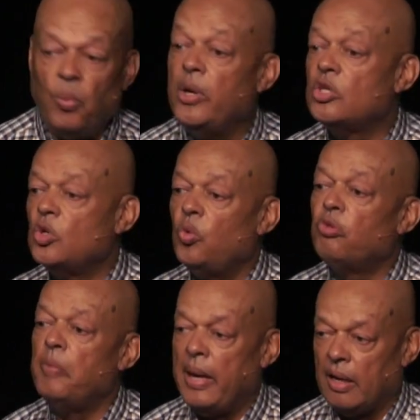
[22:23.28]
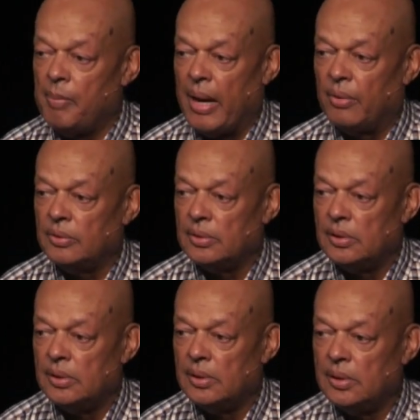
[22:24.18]
When does the wolfman come out?
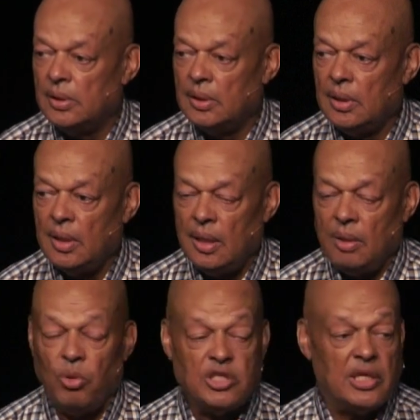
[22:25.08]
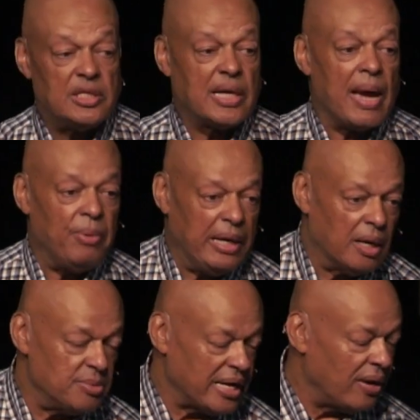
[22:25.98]
What's in the sky when he
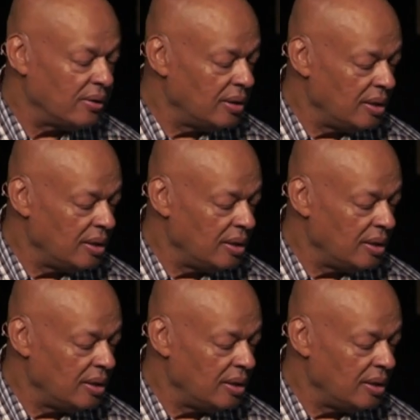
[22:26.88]
comes out?